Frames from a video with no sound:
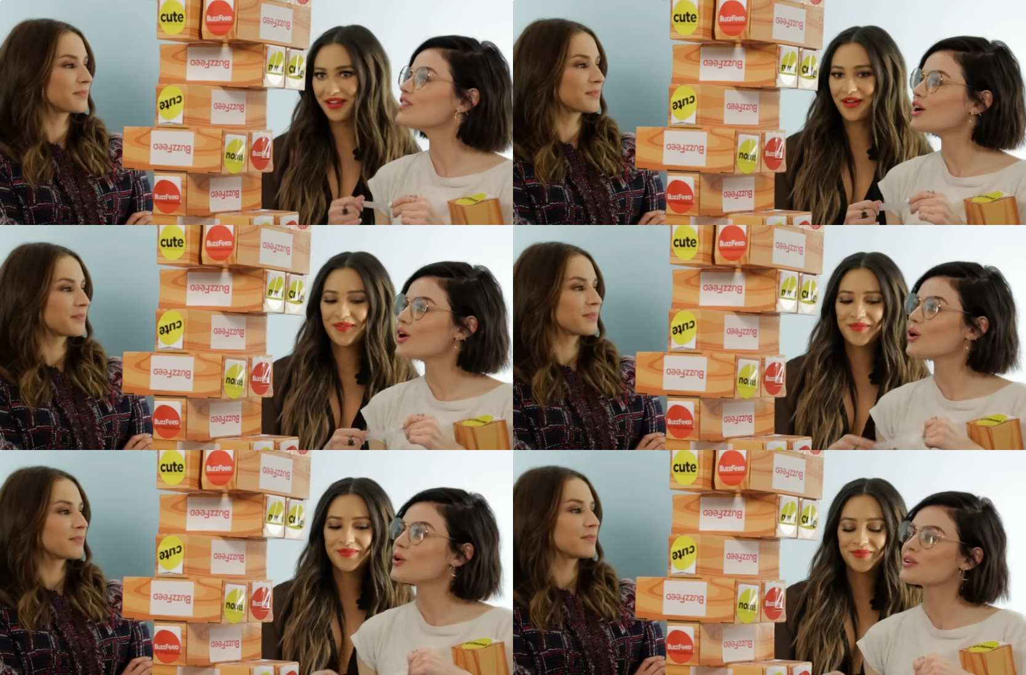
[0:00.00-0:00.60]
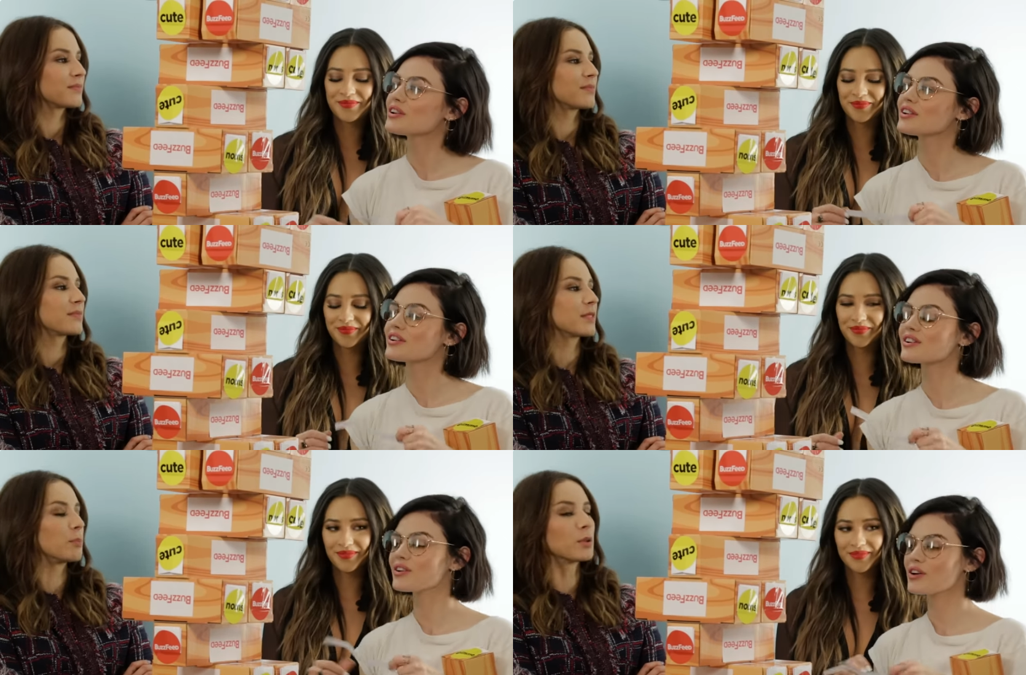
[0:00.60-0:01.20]
Speaker 1: Phone.
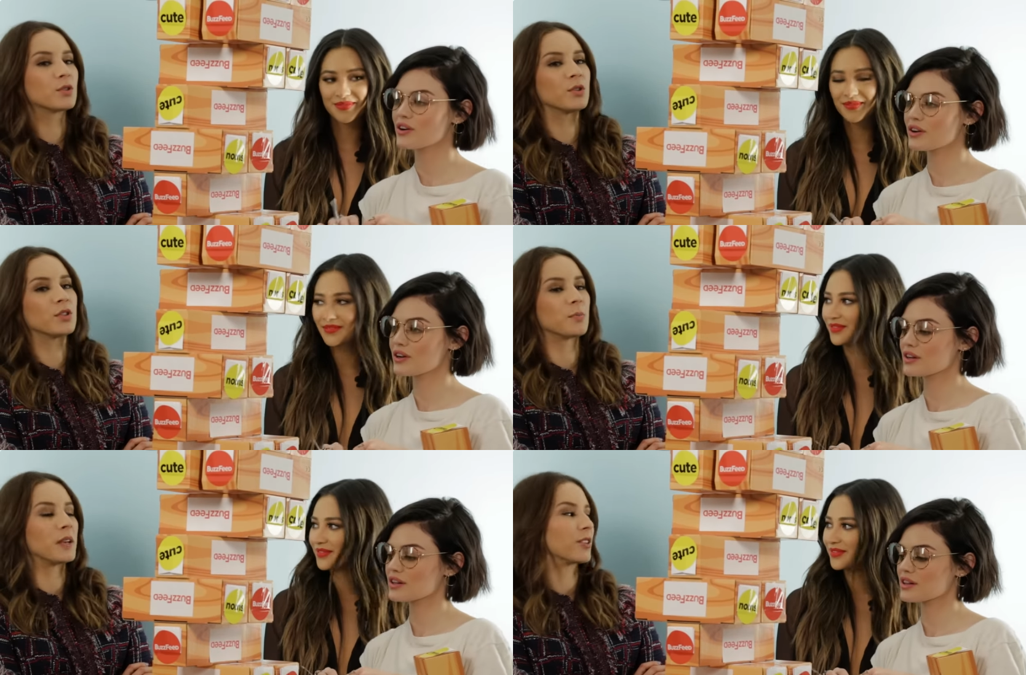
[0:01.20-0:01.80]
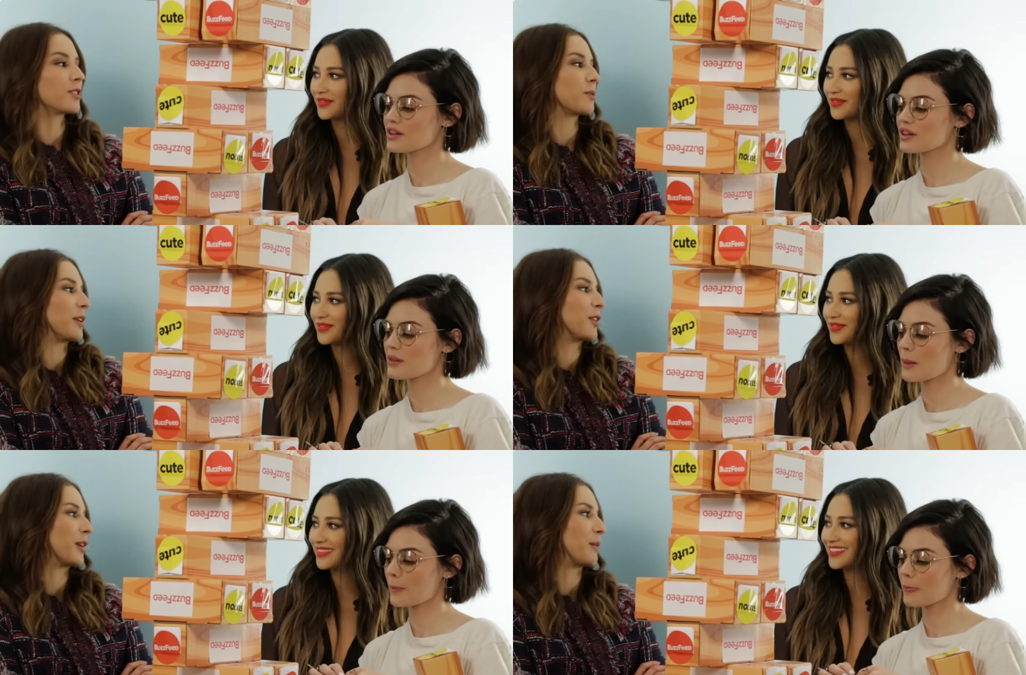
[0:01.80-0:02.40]
Speaker 2: A Bluetooth speaker so we
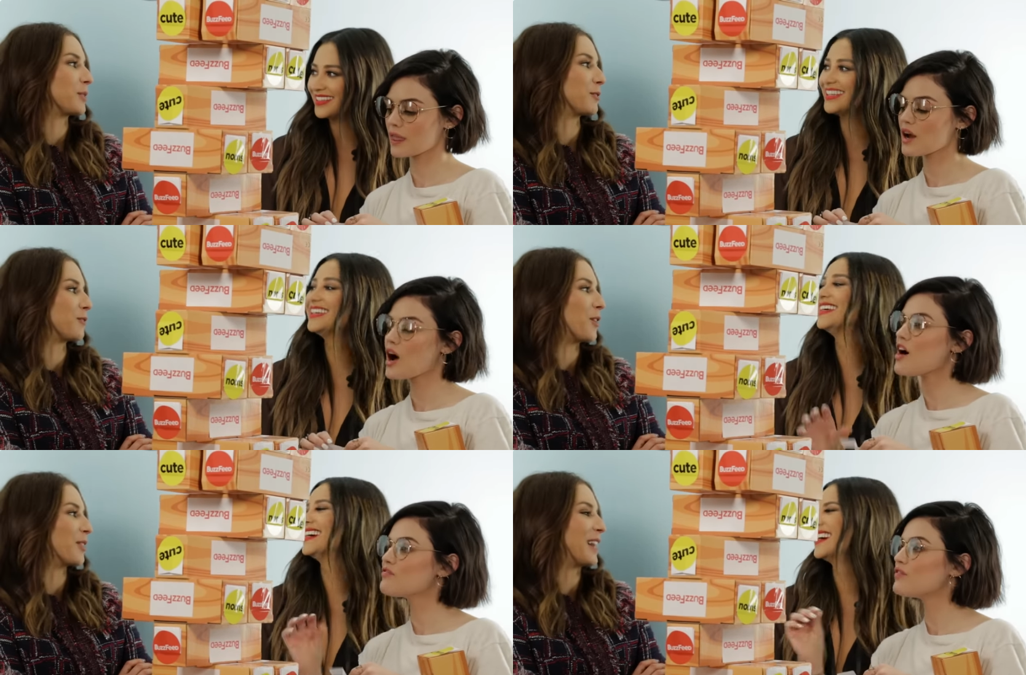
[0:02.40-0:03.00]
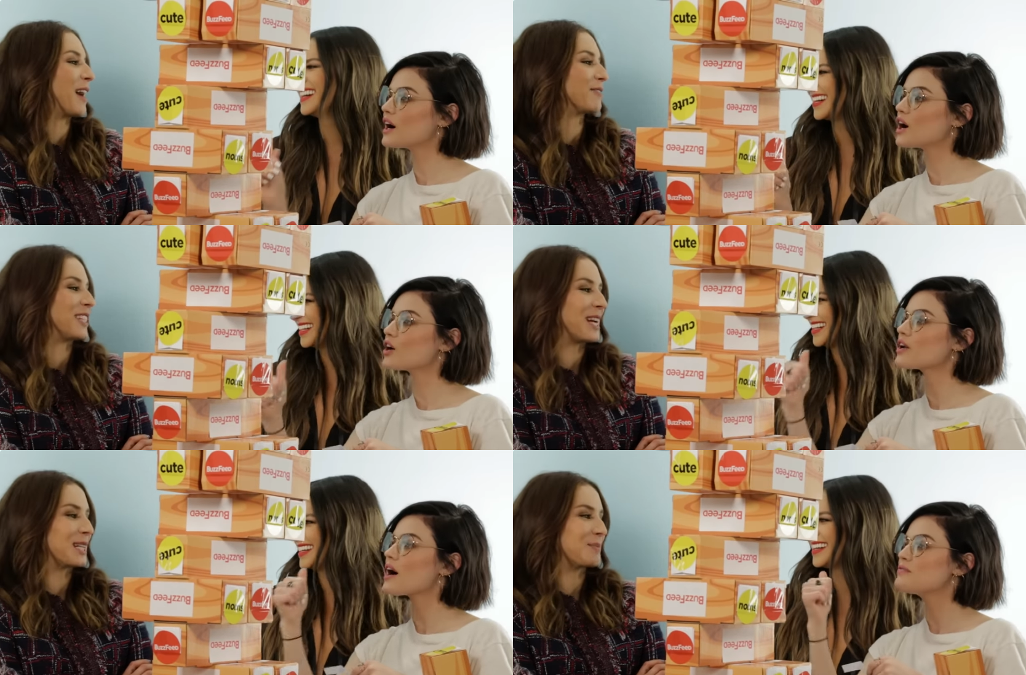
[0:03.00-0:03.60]
can hook it up to yeah. the phone and have
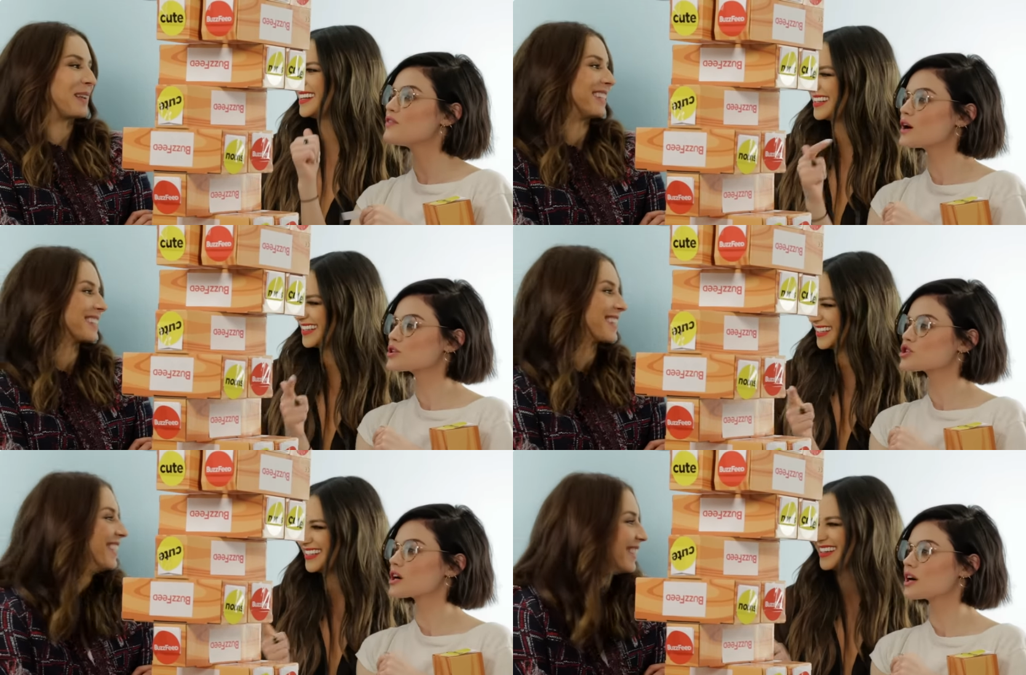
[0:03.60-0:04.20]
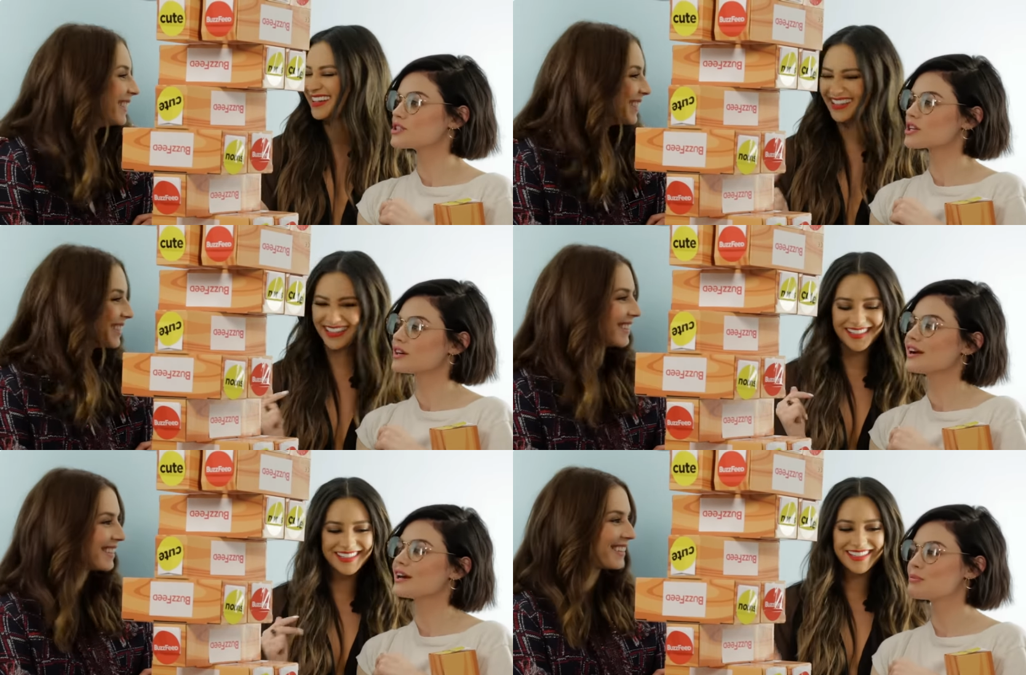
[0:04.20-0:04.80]
dance A phone
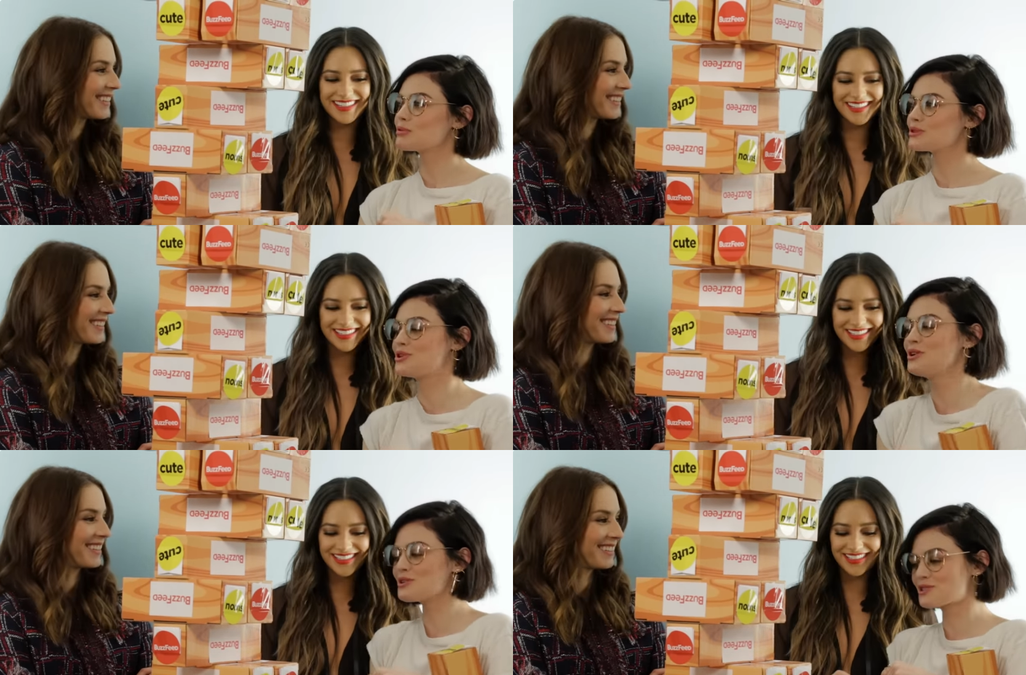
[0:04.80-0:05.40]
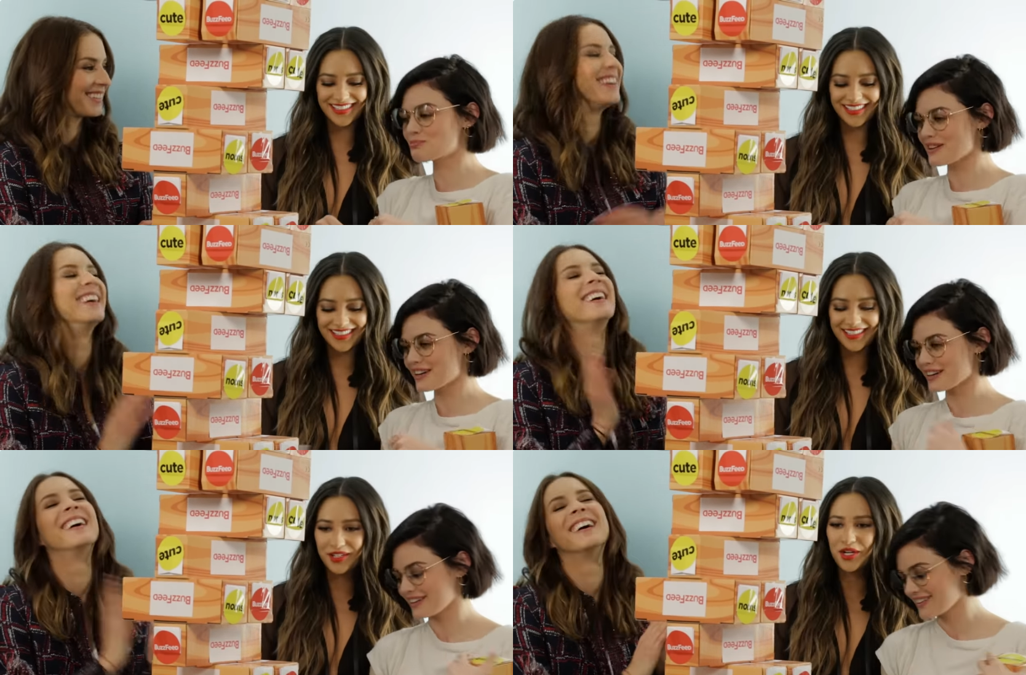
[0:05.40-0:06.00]
Speaker 1: charger and a Bluetooth
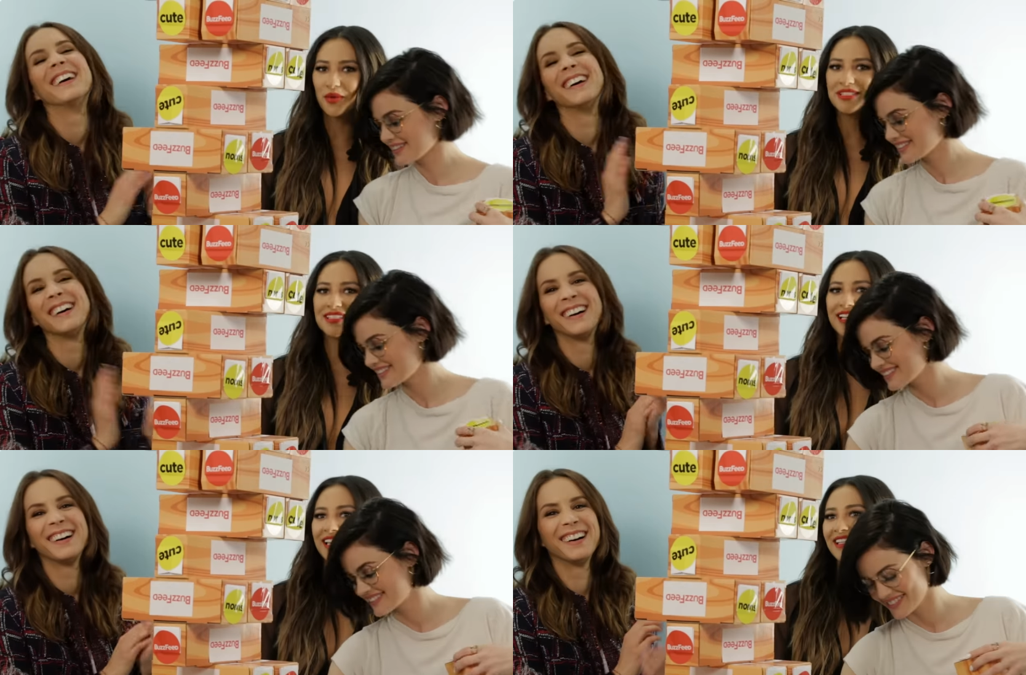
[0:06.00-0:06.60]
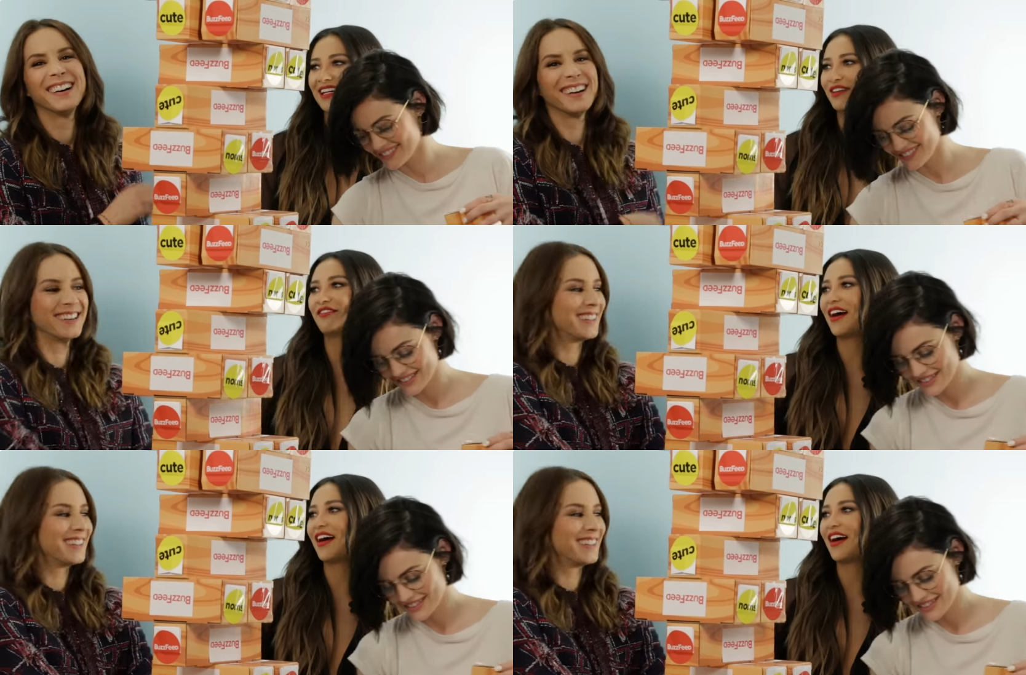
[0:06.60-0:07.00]
speaker. no one's thinking like a